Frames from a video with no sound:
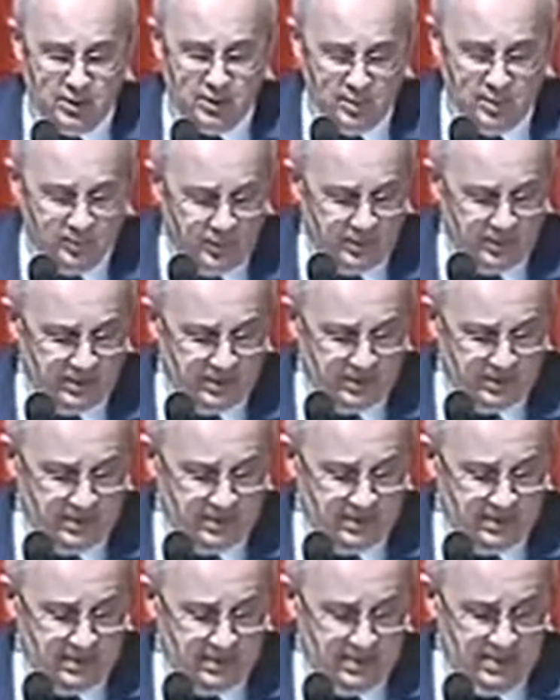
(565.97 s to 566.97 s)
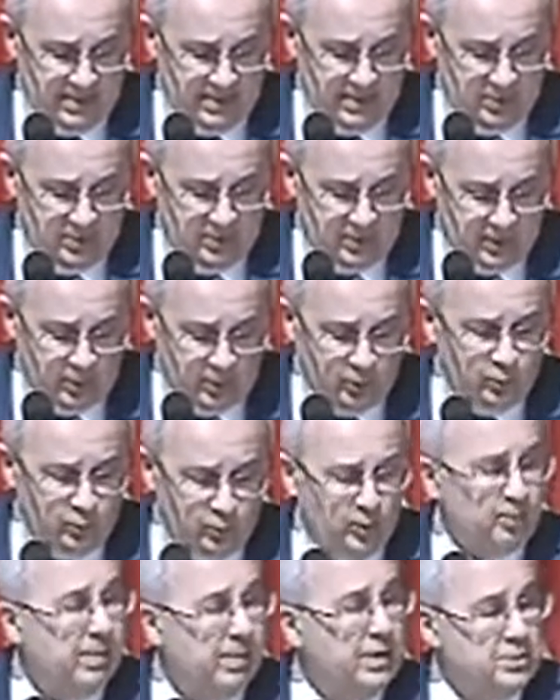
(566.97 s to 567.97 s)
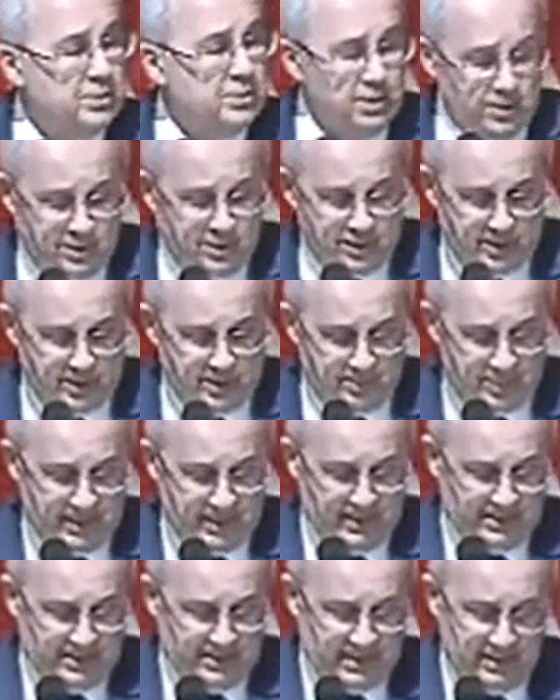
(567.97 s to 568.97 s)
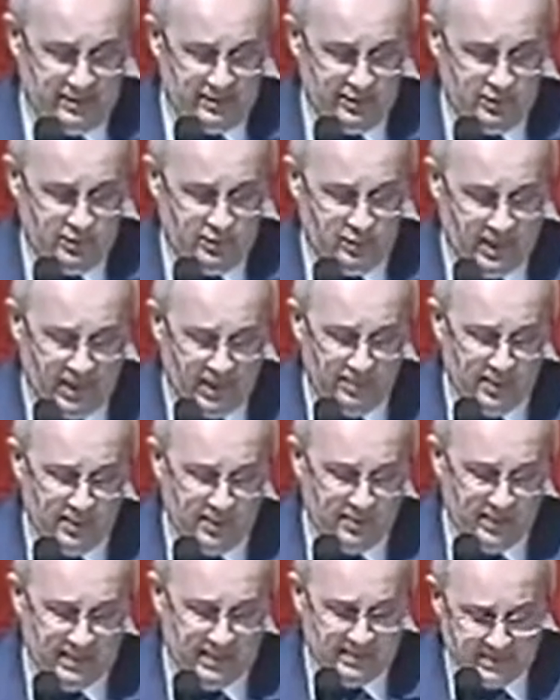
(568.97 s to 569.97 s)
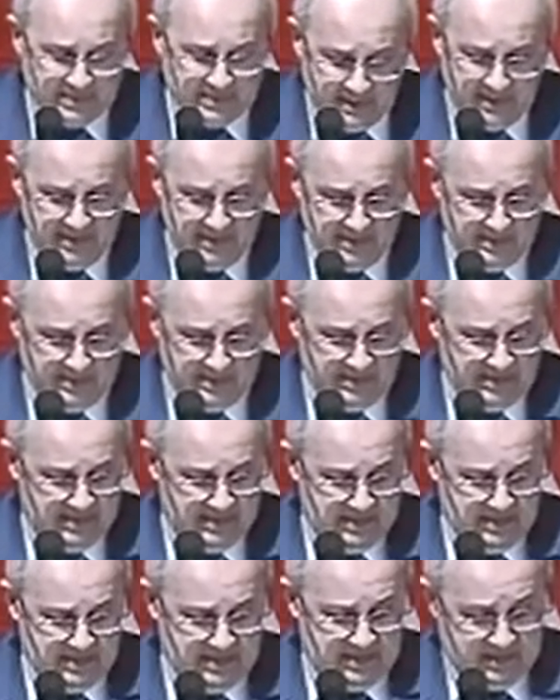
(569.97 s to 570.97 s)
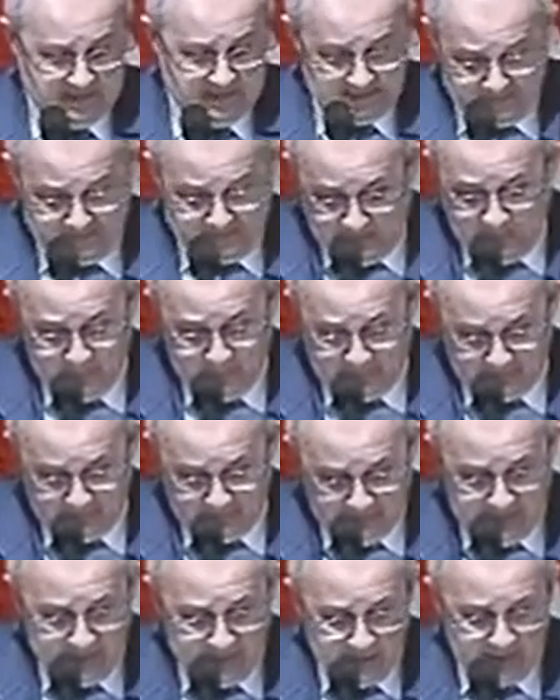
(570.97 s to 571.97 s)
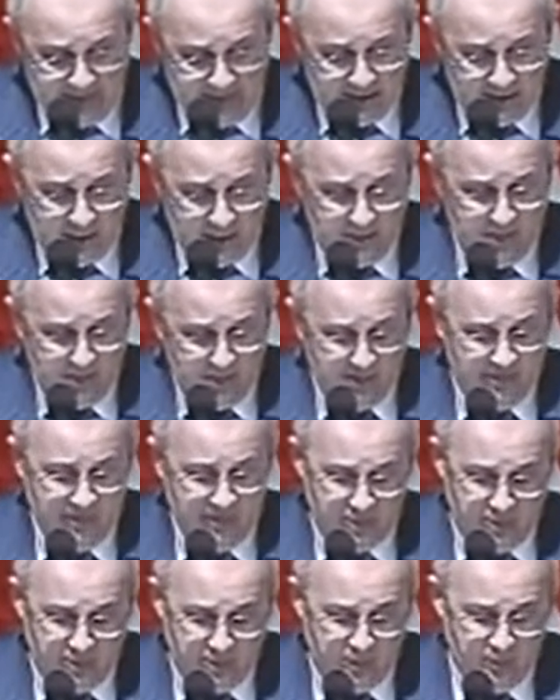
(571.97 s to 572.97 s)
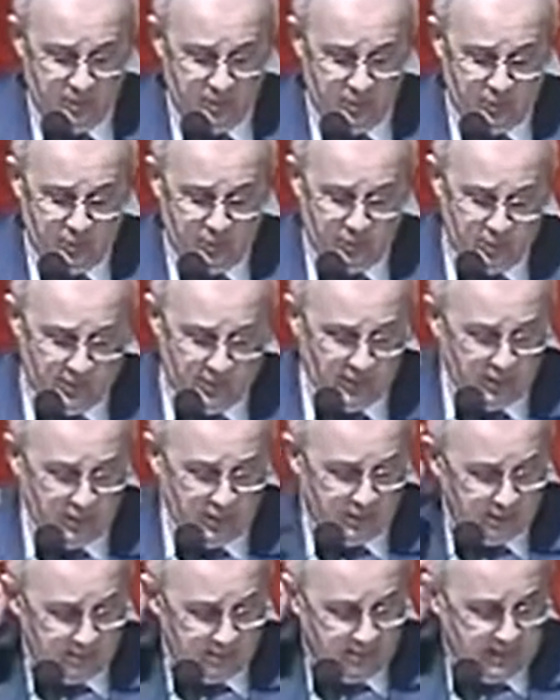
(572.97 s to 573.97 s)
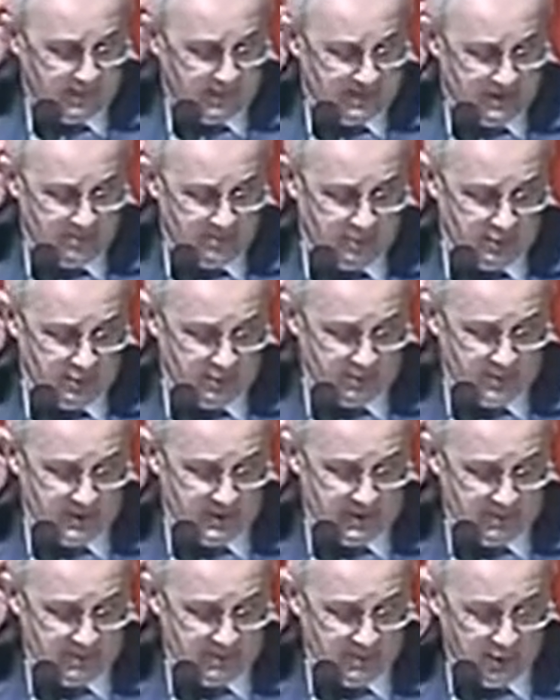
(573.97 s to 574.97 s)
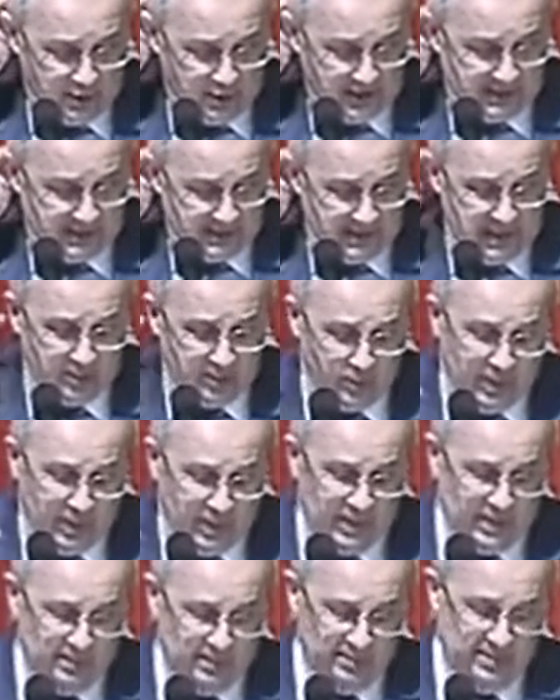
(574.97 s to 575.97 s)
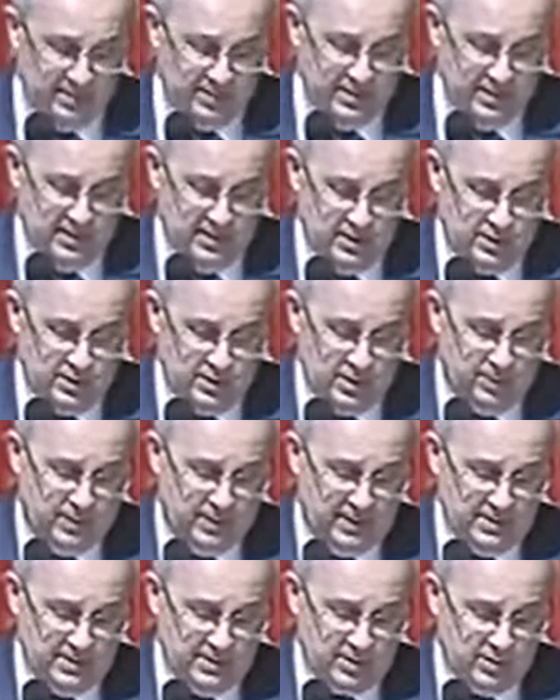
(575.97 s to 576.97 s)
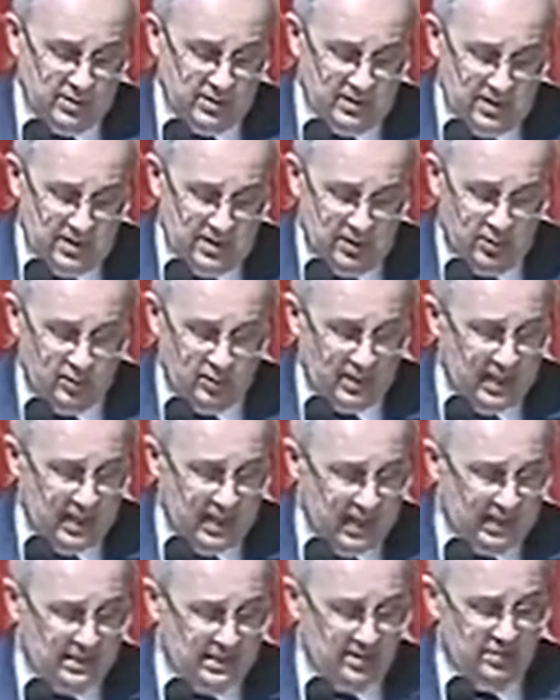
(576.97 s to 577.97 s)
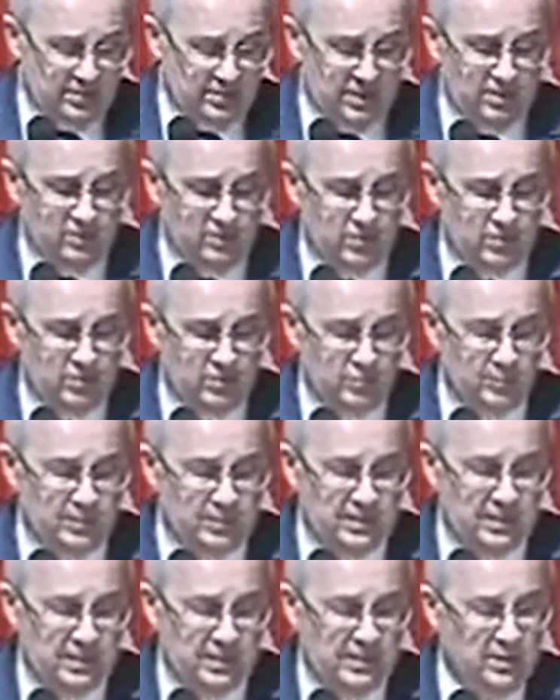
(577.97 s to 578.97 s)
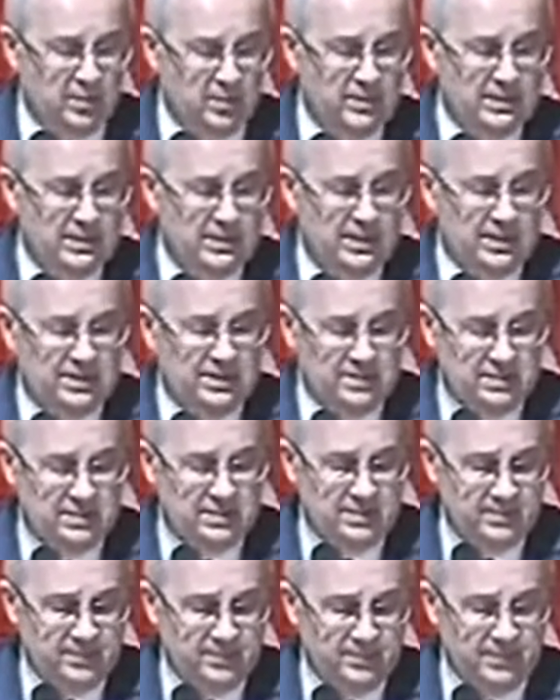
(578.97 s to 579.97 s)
community. We note with pleasure Japan's effort to help the Palestinians develop a viable economy of their own through the Corridor for Peace and Prosperity project, and welcome Japan's continued active involvement in the Middle East.